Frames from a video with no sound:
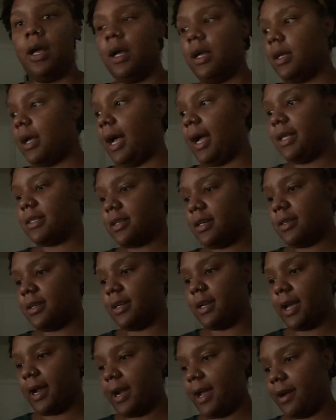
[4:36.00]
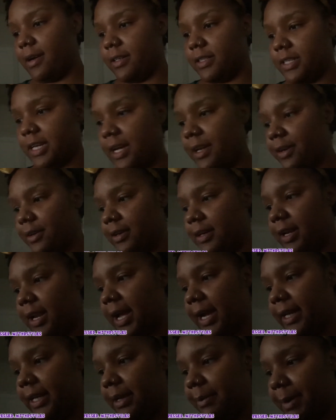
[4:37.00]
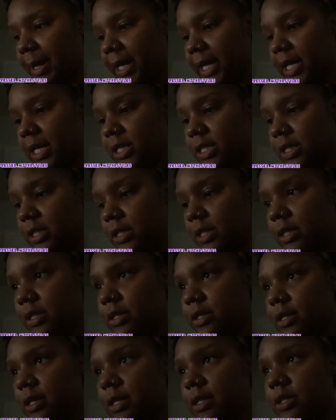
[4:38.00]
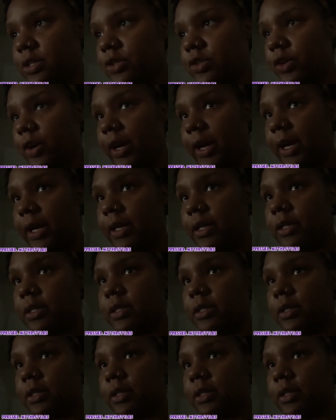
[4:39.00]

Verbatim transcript: I turned the light off because y'all know the lighting in my kitchen is is trash.